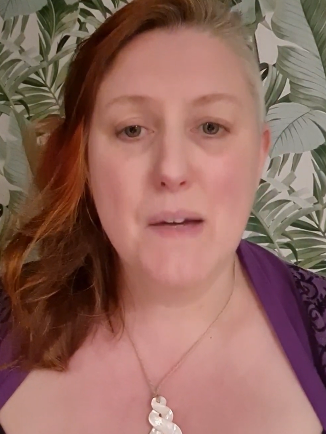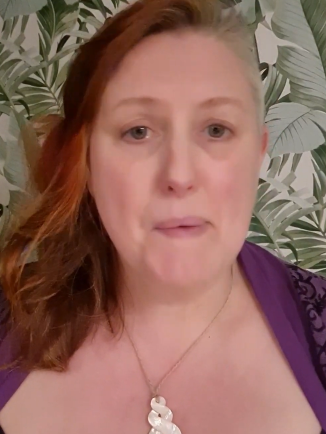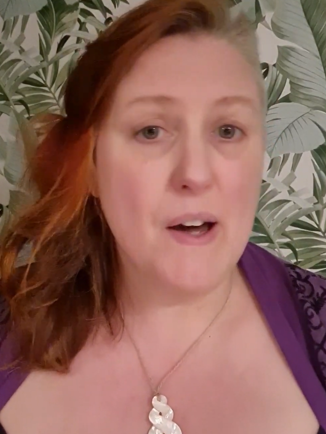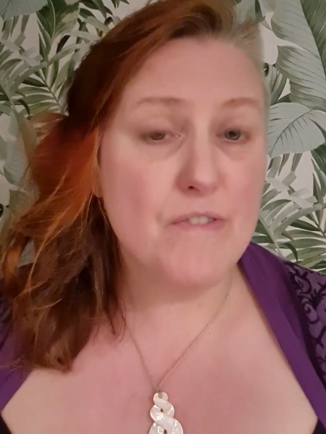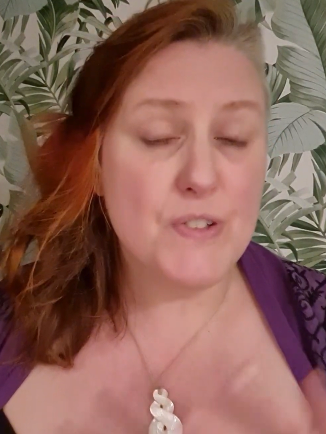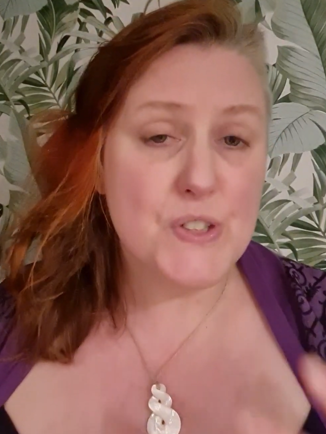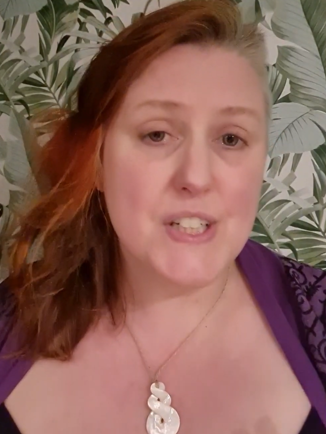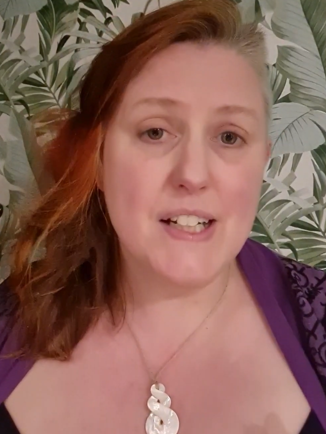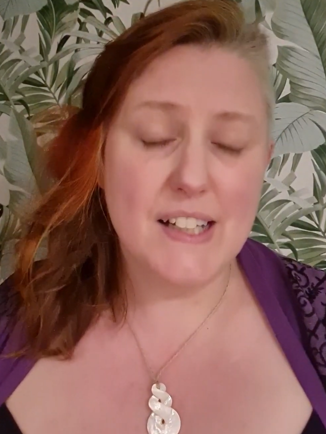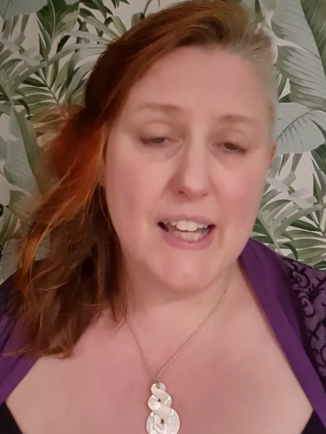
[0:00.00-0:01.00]
But
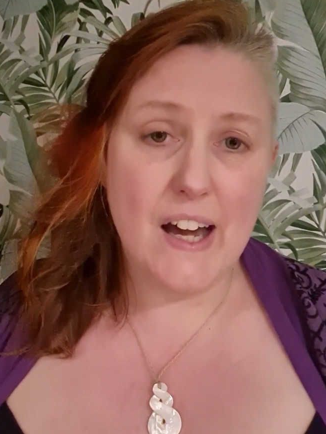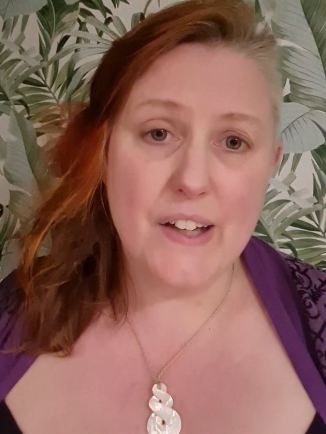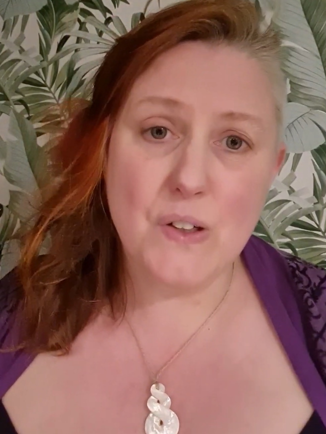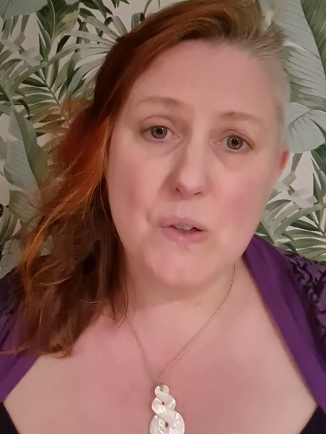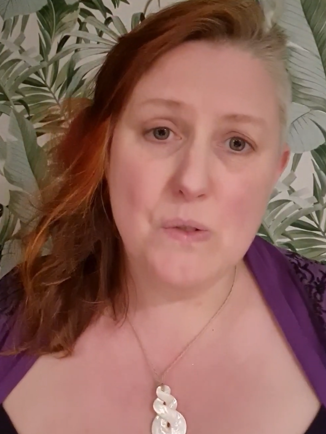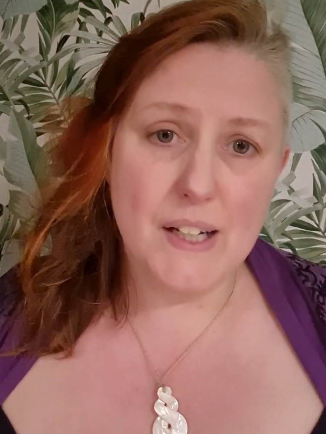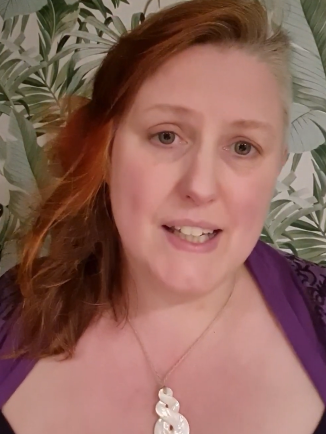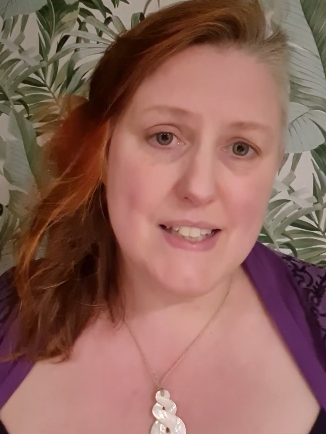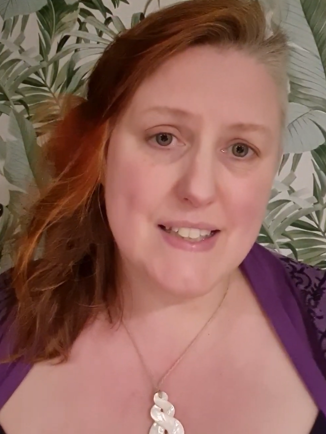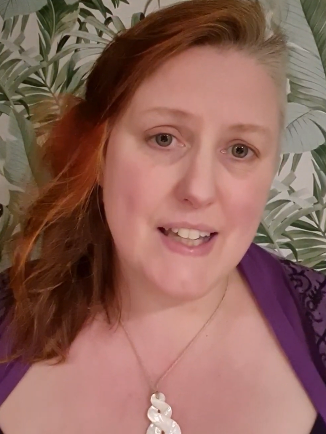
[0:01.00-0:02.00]
unfortunately, I got
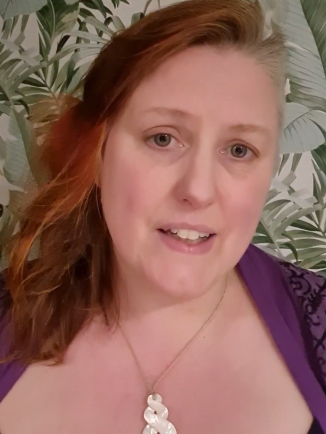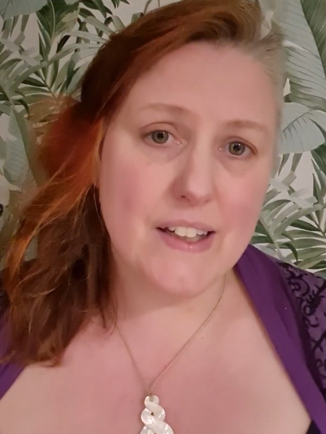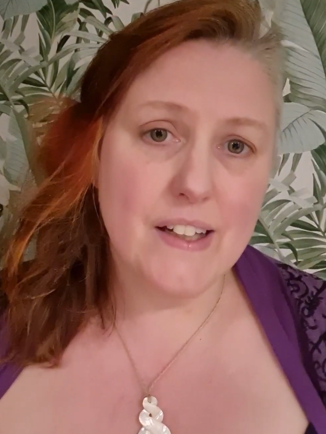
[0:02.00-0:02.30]
really sick